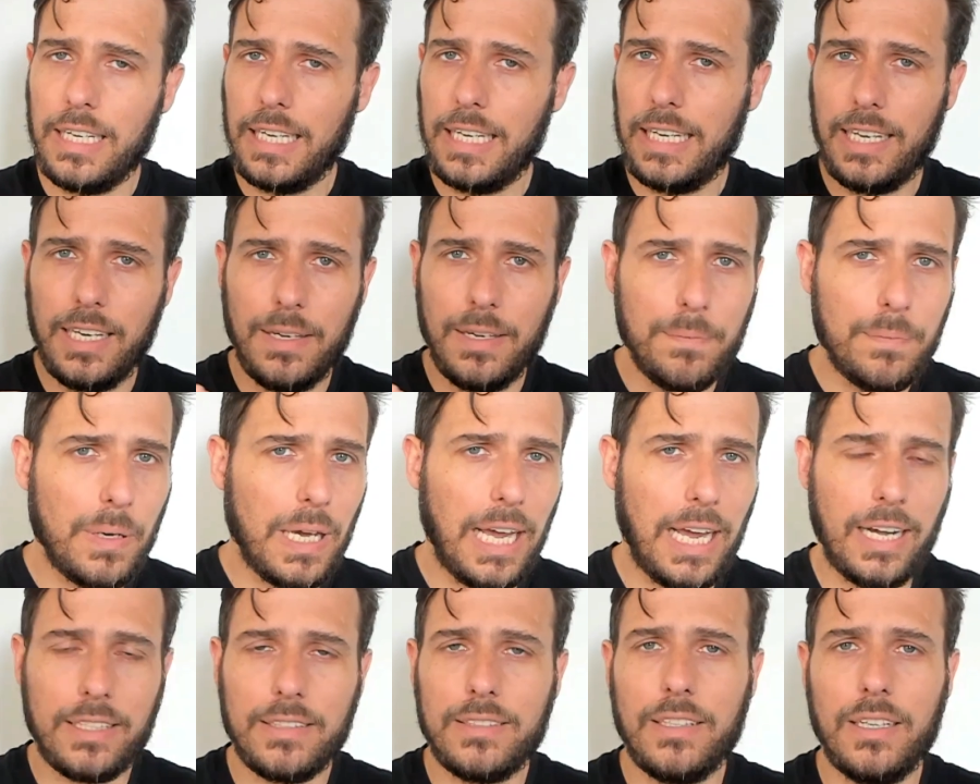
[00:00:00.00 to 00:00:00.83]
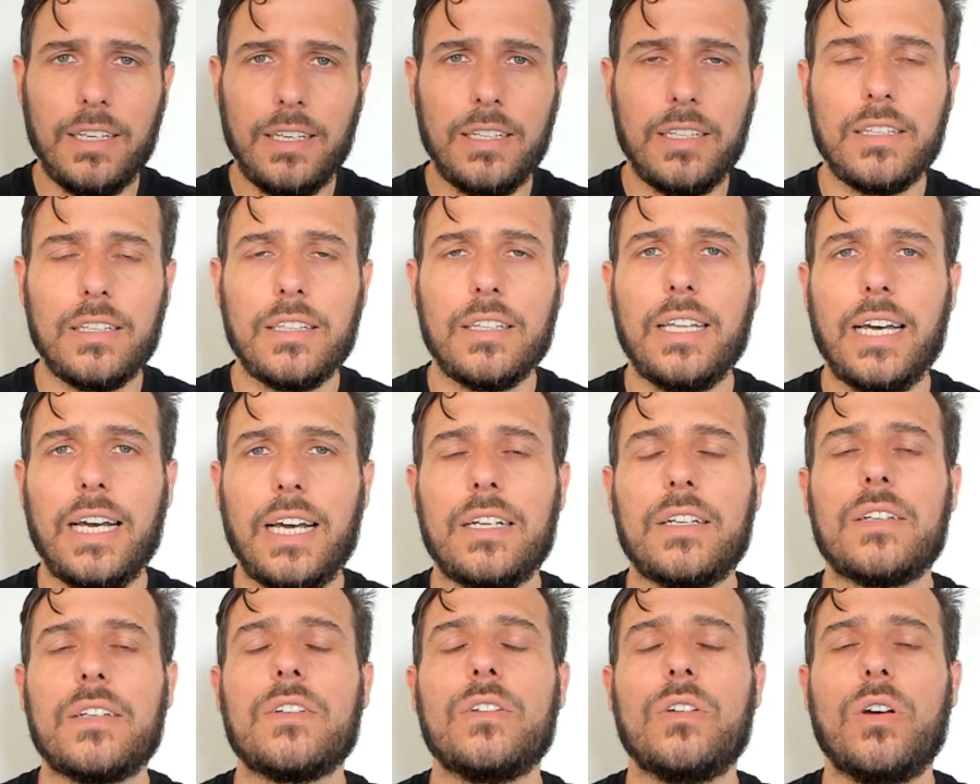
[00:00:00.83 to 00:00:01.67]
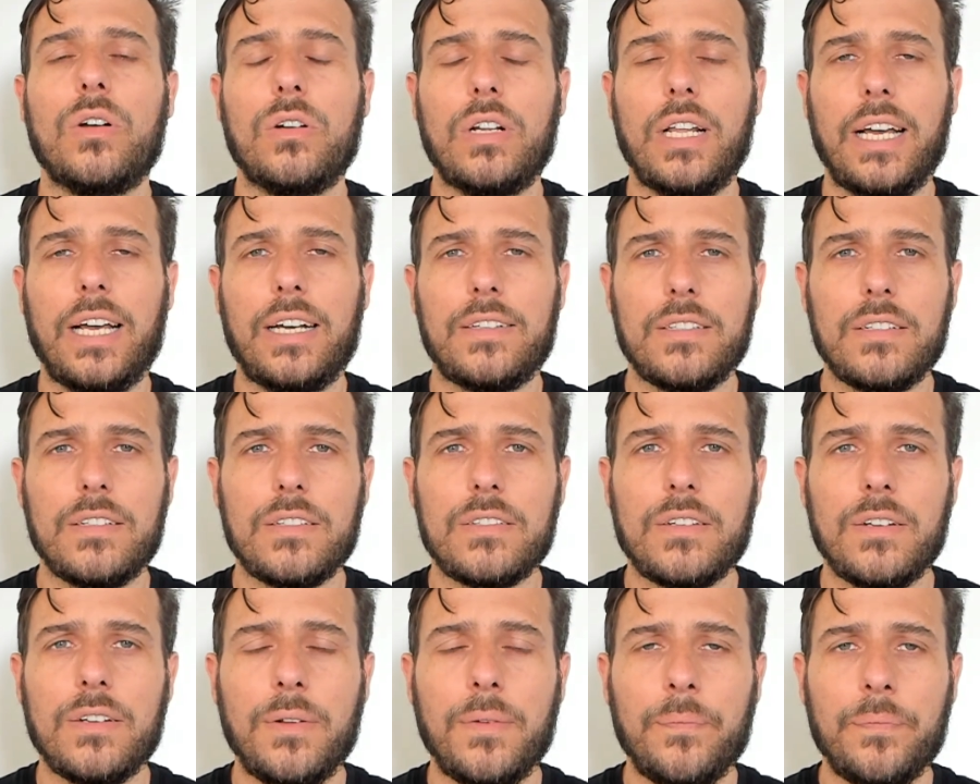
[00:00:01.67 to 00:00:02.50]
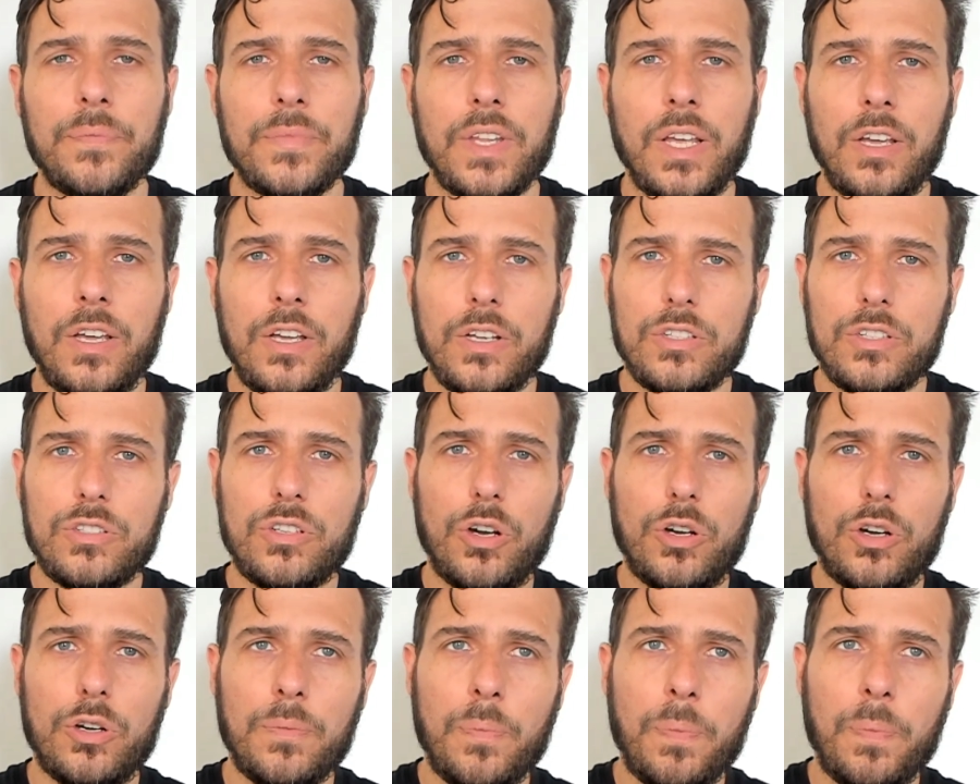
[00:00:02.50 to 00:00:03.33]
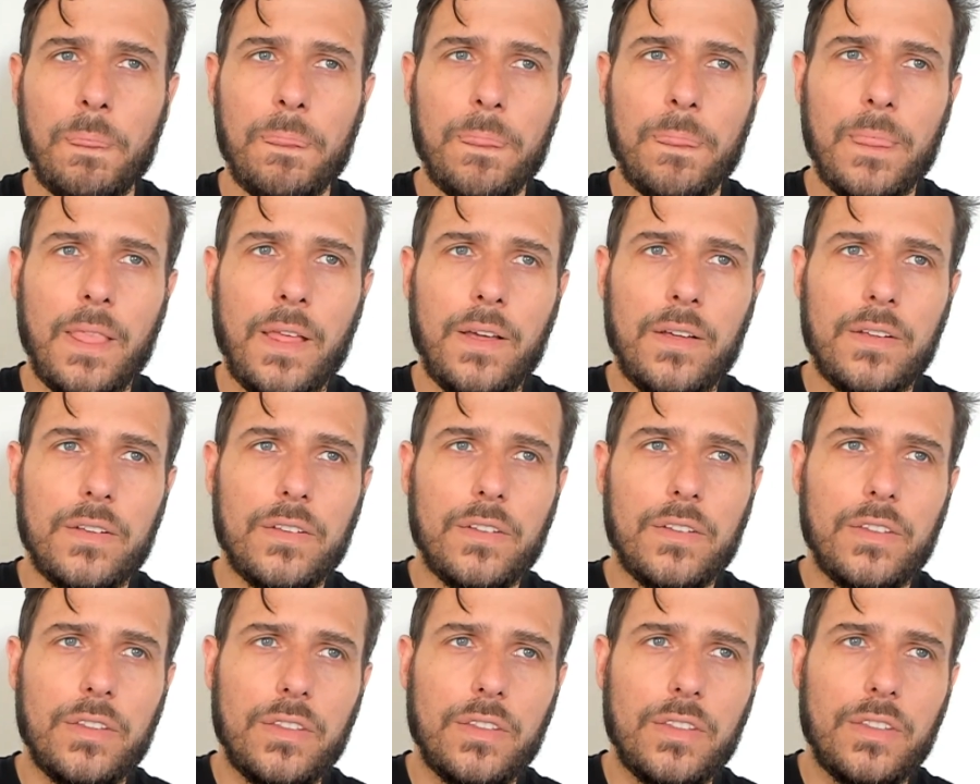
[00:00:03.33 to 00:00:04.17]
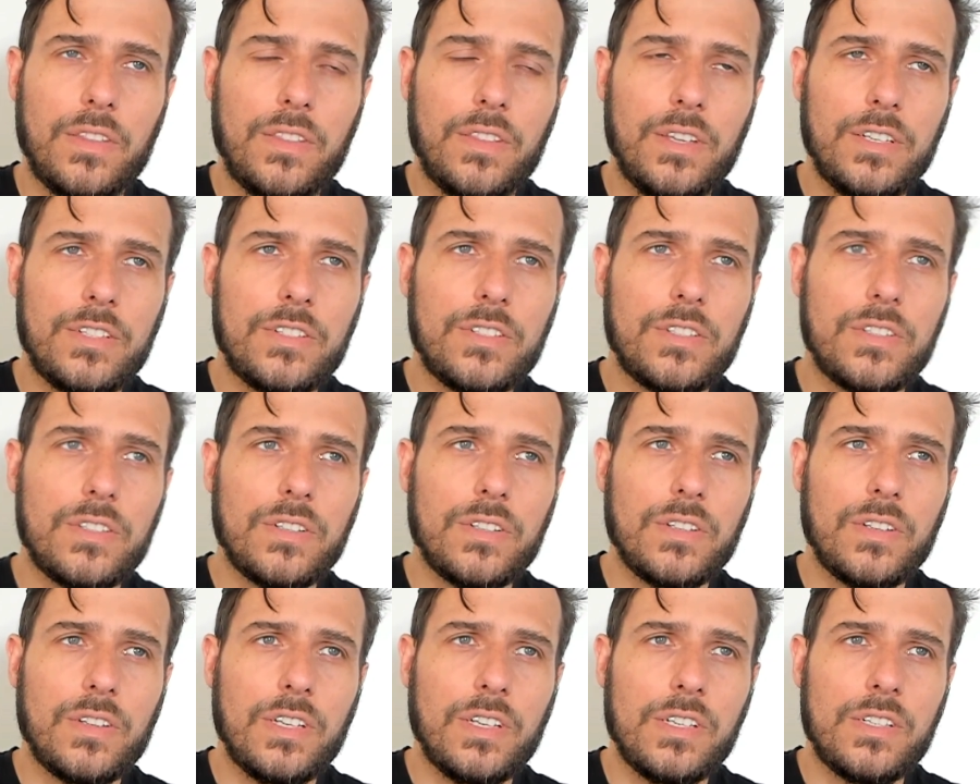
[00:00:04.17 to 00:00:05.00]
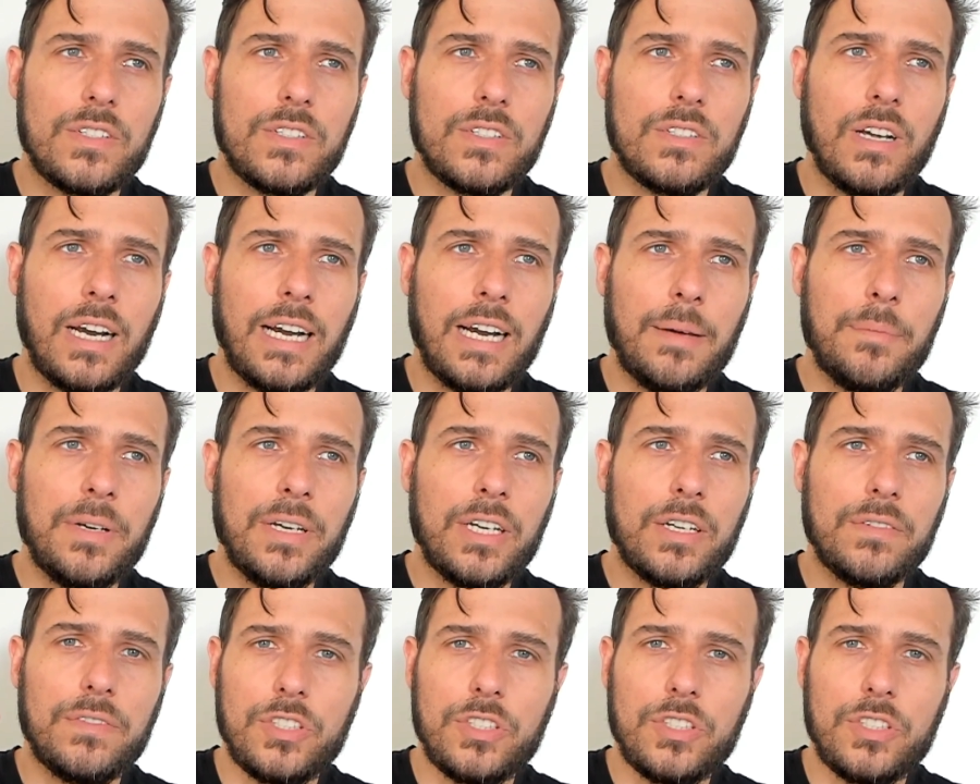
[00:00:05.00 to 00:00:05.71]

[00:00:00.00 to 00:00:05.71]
impacting that nodal axis. So this dynamic of